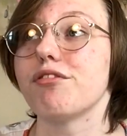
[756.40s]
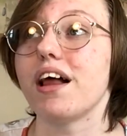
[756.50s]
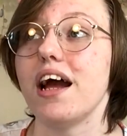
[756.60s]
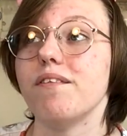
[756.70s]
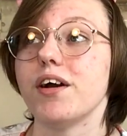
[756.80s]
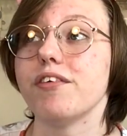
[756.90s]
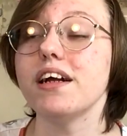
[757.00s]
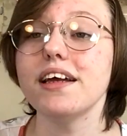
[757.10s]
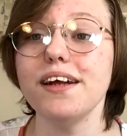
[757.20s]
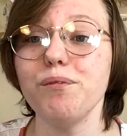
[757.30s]
There's a fly in
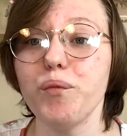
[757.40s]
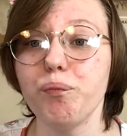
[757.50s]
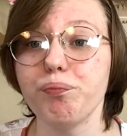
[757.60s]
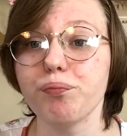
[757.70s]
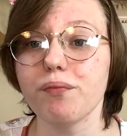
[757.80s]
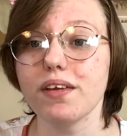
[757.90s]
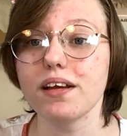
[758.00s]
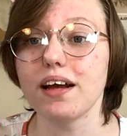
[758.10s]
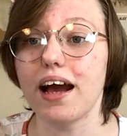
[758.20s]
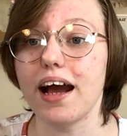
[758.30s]
my ring light.
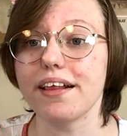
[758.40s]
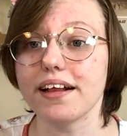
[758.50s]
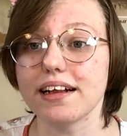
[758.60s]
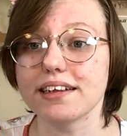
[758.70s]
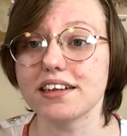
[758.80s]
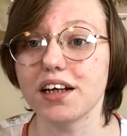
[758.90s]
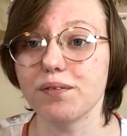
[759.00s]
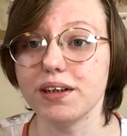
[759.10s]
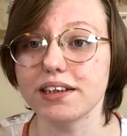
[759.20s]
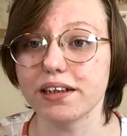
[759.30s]
I think
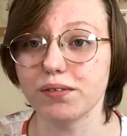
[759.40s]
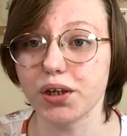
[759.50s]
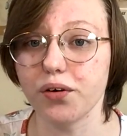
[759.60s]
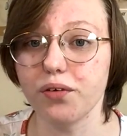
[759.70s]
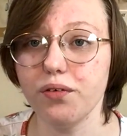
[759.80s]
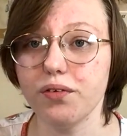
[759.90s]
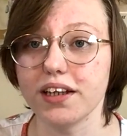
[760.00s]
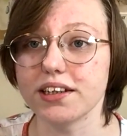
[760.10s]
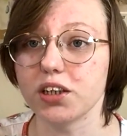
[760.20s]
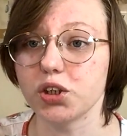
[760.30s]
that's telling me it's time to go.